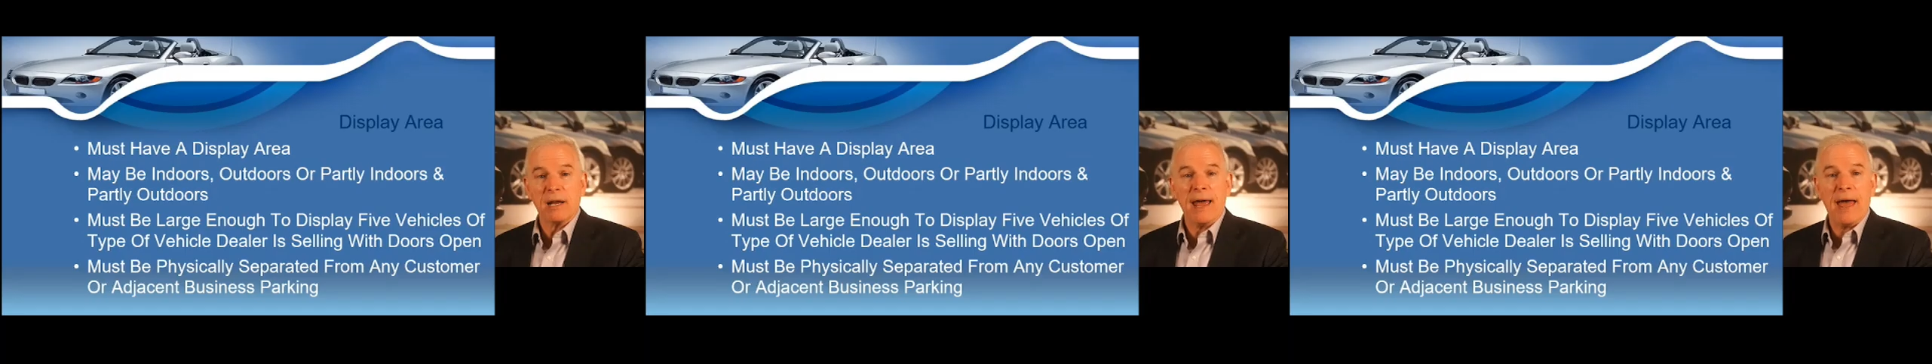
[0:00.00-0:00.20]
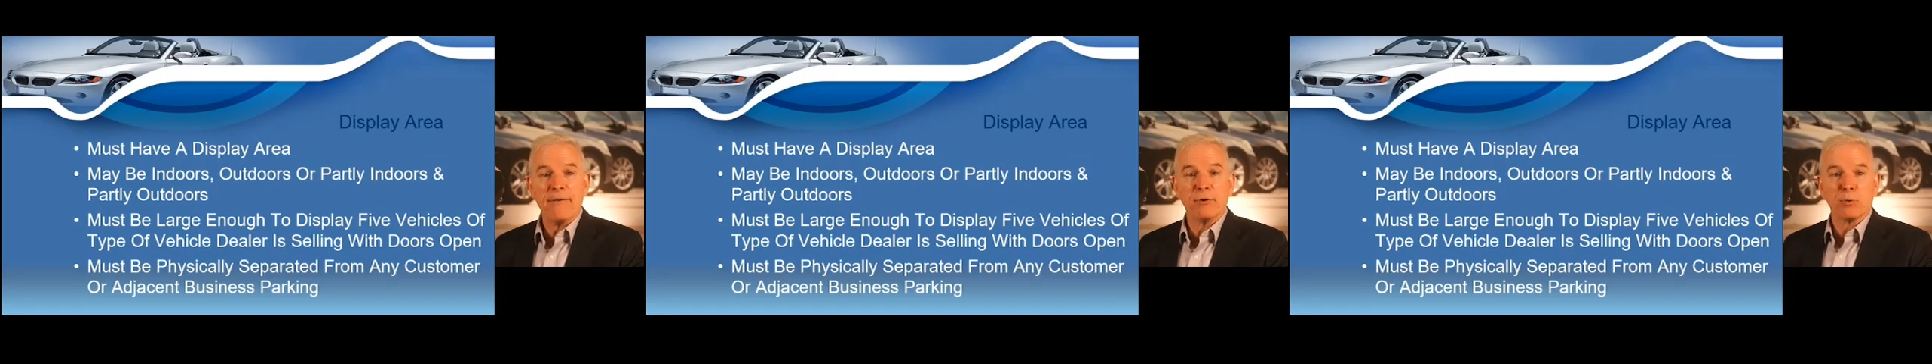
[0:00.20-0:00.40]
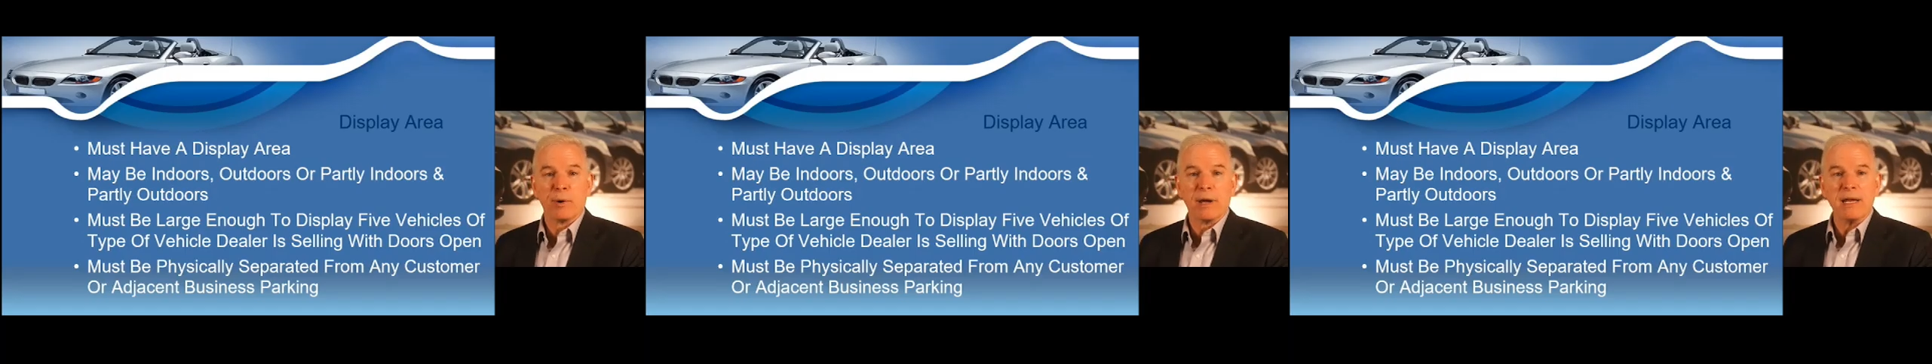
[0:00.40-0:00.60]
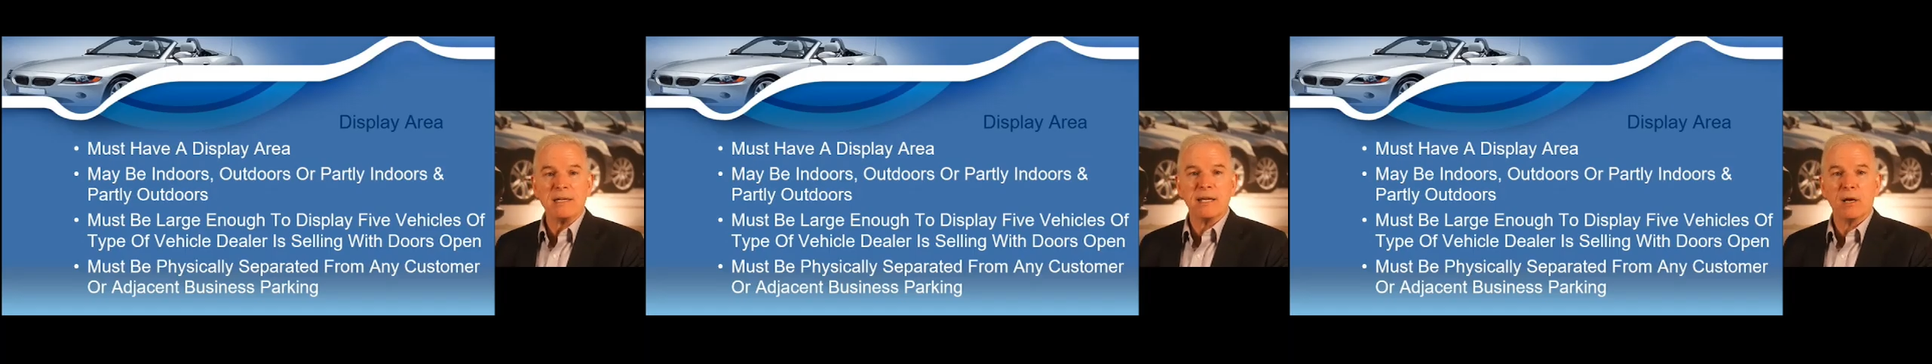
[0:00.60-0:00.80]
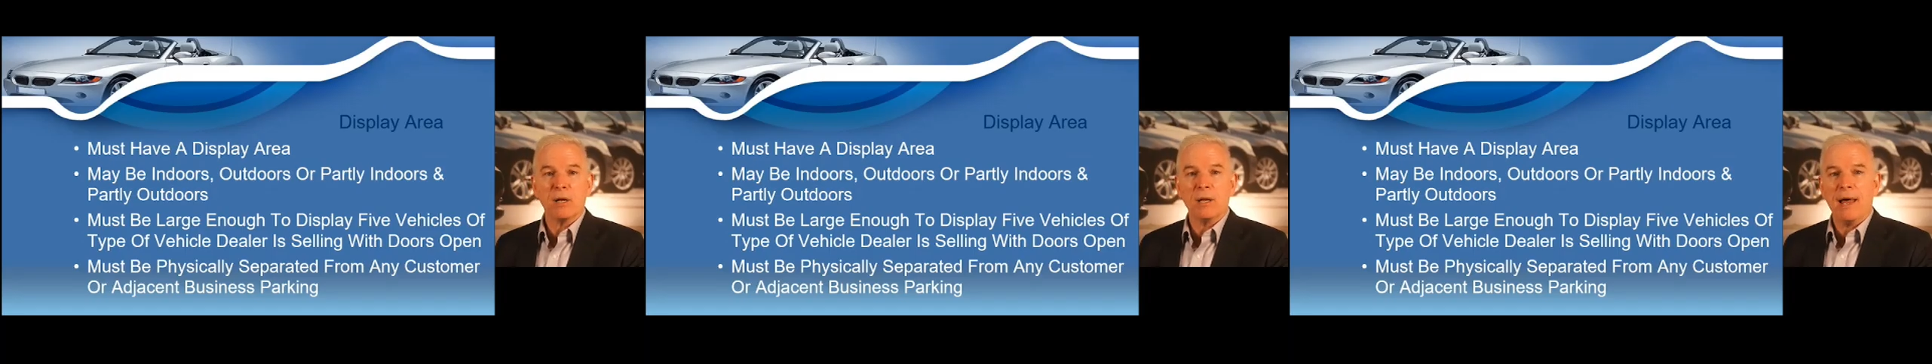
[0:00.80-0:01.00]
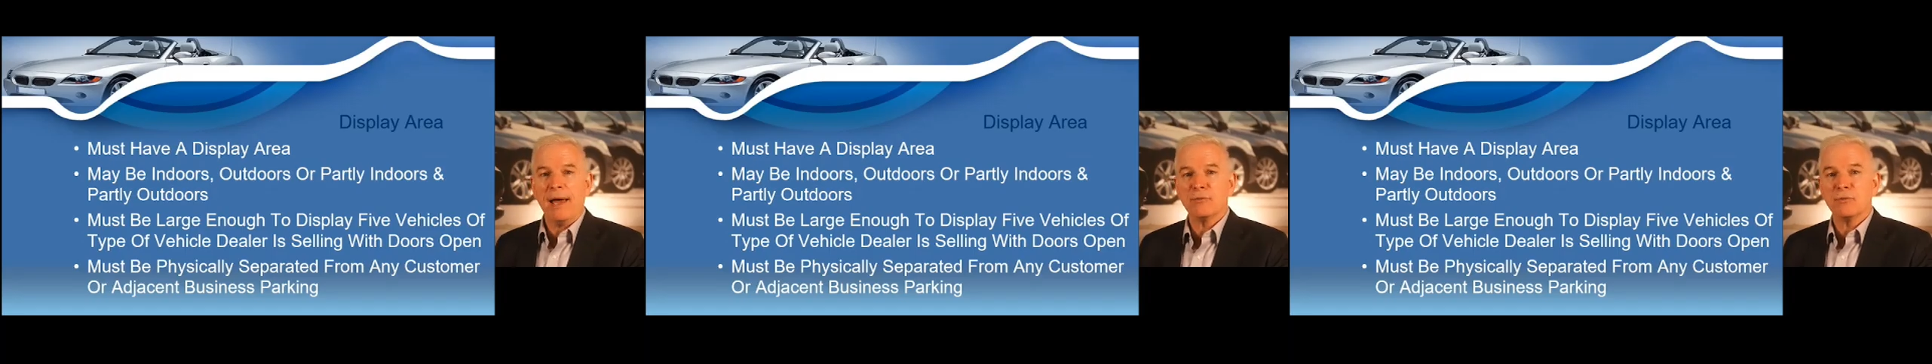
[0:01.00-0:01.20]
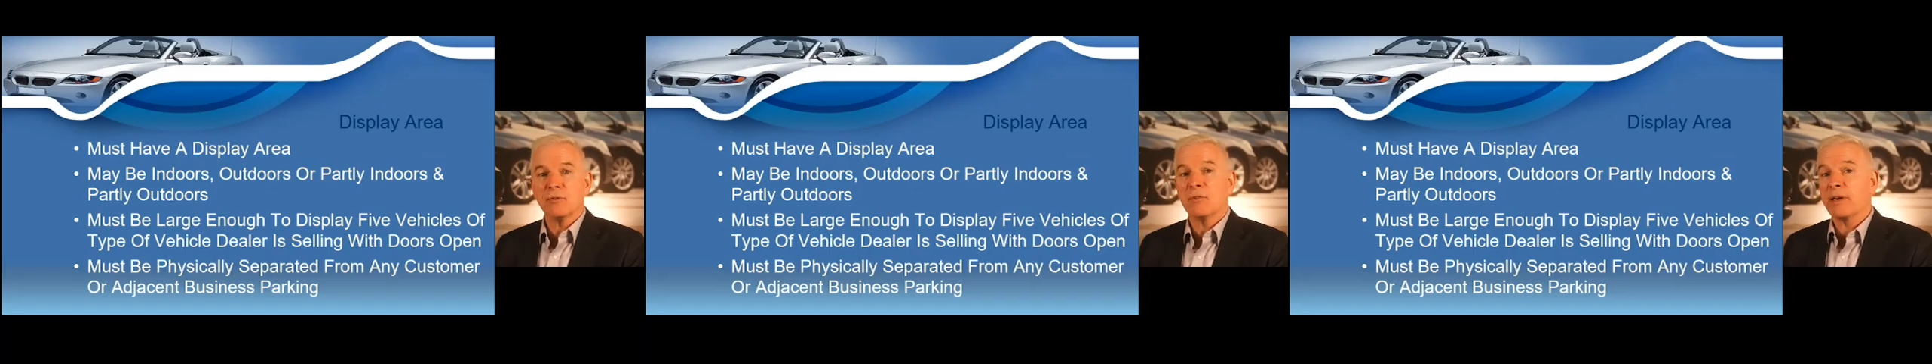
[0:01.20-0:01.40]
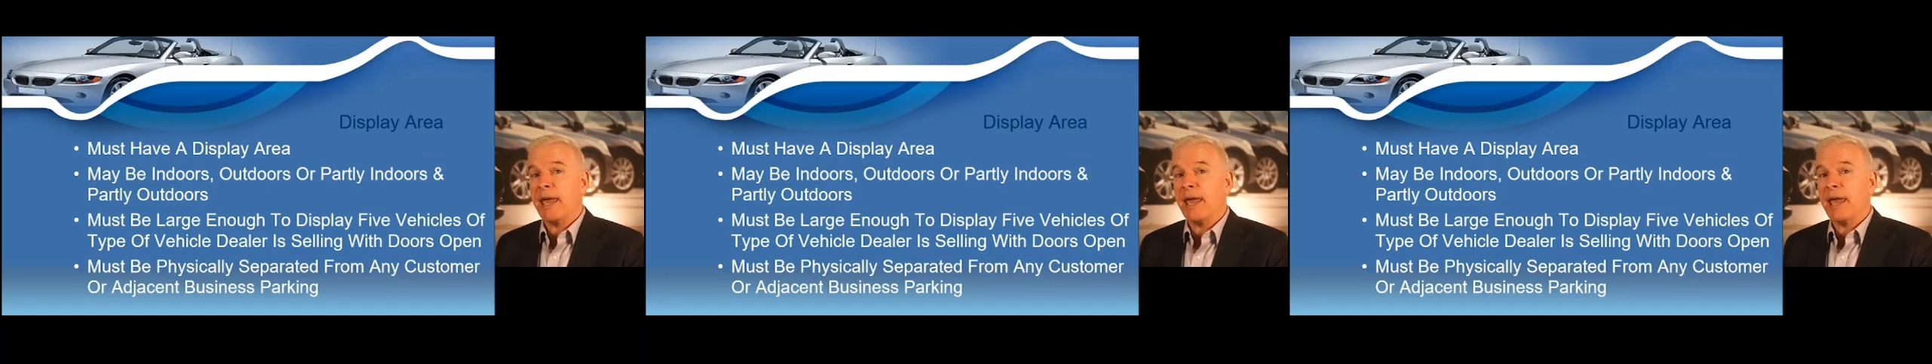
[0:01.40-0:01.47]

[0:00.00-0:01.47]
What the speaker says: to have a retail license.